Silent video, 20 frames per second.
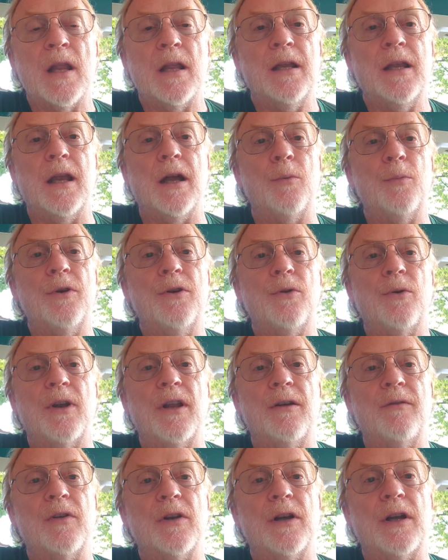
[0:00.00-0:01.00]
Yeah, we don't
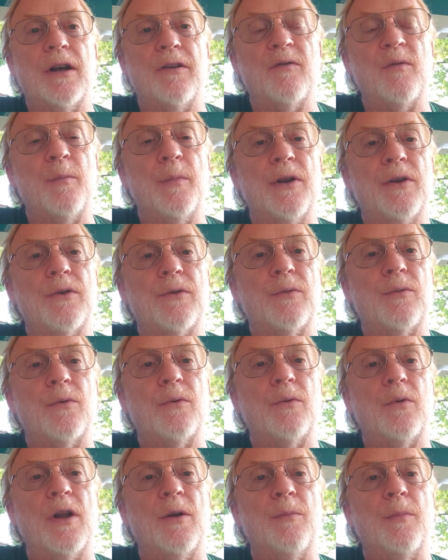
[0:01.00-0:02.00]
have a government
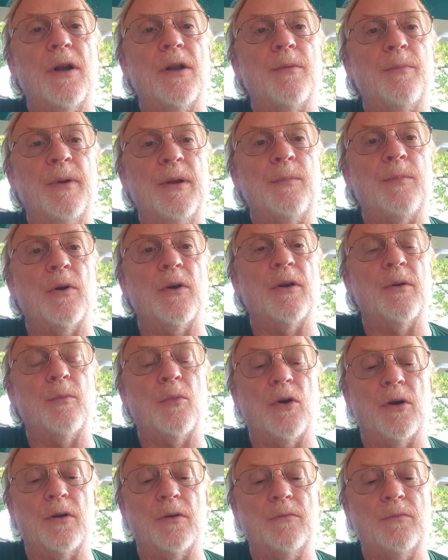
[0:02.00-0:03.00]
run by the people
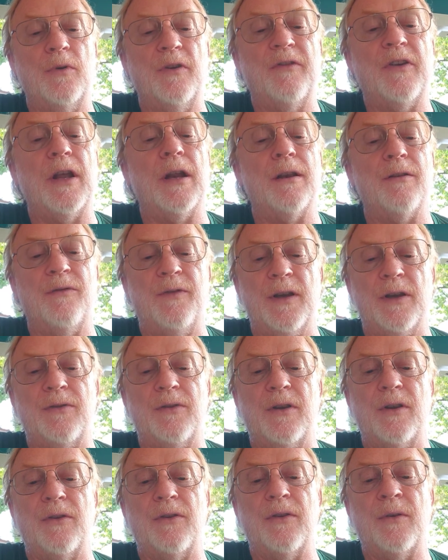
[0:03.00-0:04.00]
anymore. We've got to
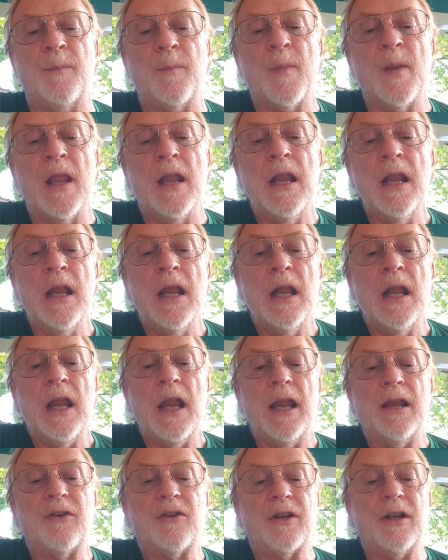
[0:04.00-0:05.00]
fix this.
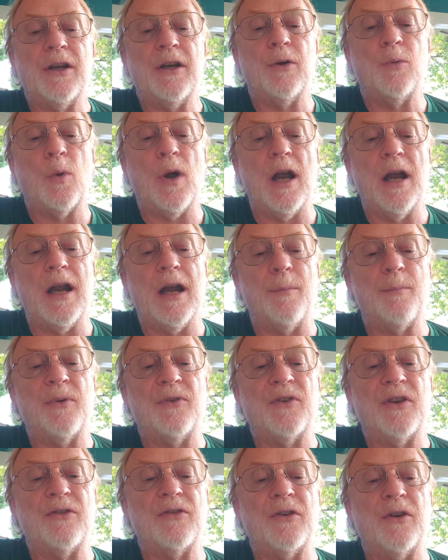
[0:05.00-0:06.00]
It's clear why
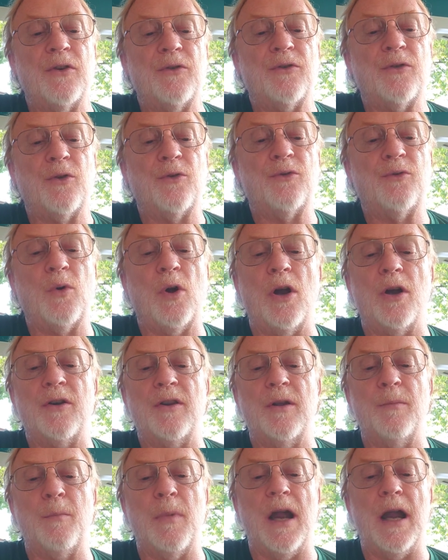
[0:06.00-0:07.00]
opposition is so
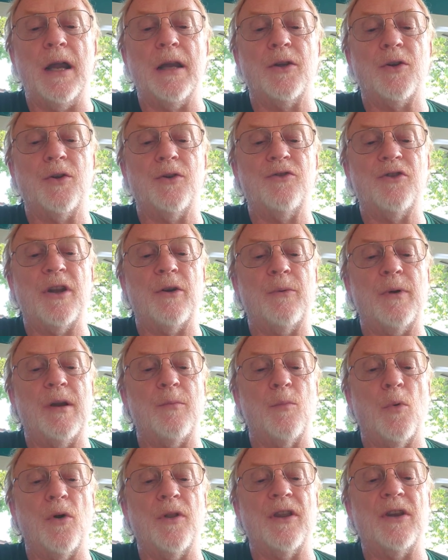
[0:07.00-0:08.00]
strong. The mine could
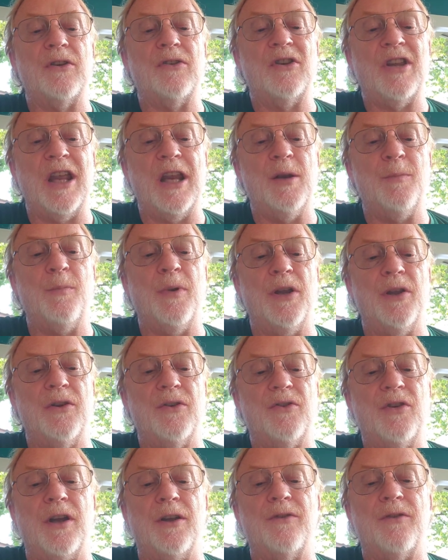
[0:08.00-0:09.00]
generate more than 10
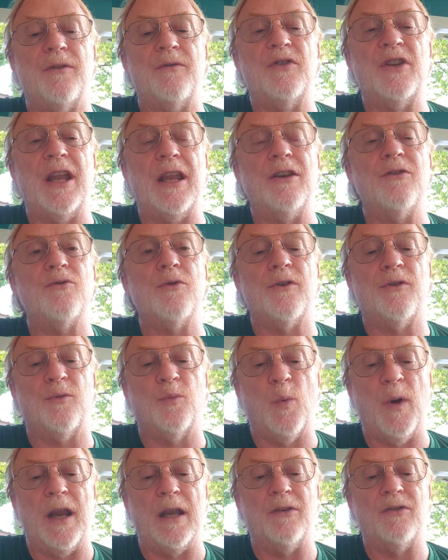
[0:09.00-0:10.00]
billion tons of dangerous
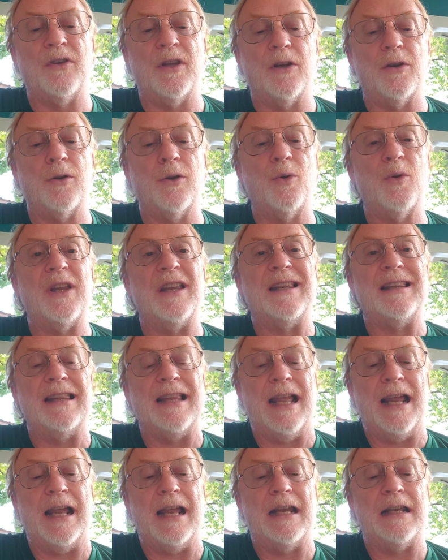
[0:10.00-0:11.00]
waste, including
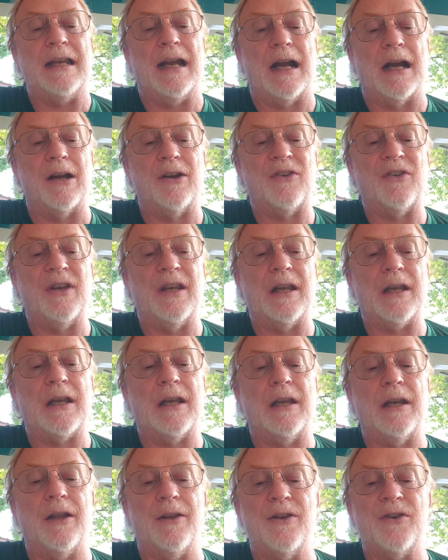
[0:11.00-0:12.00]
lead, arsenic,
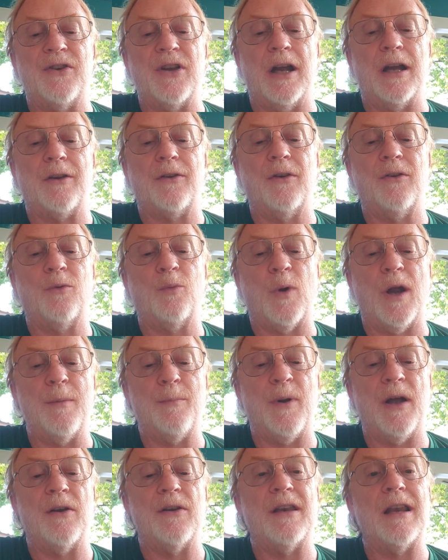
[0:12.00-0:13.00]
and other toxins,
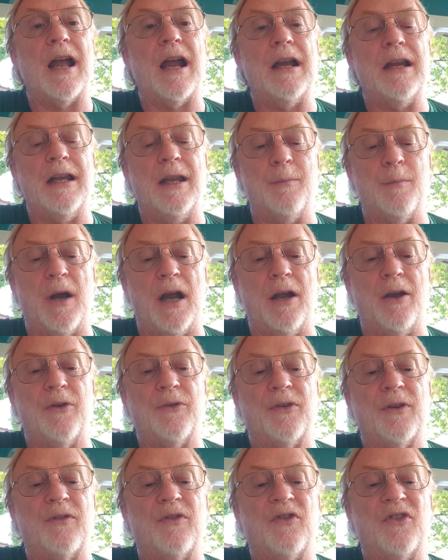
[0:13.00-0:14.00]
wipe out 90
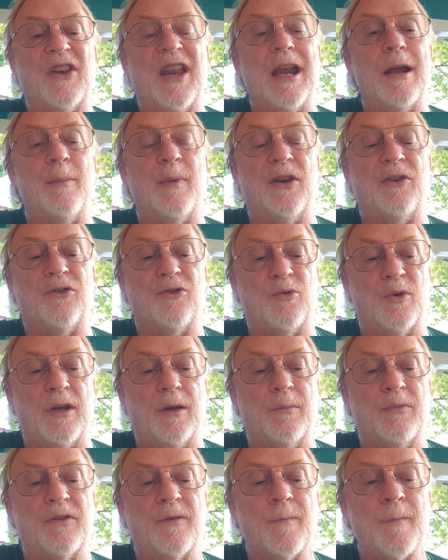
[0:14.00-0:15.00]
miles of salmon
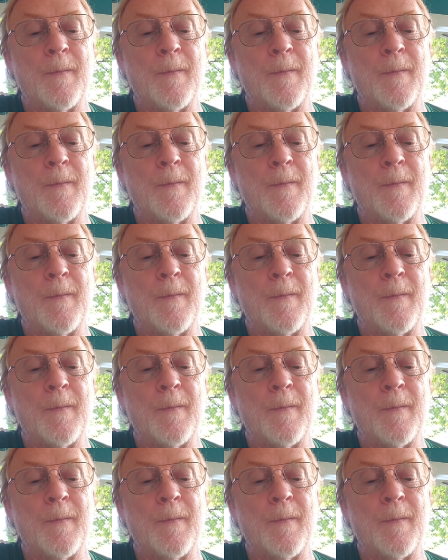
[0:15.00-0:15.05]
streams,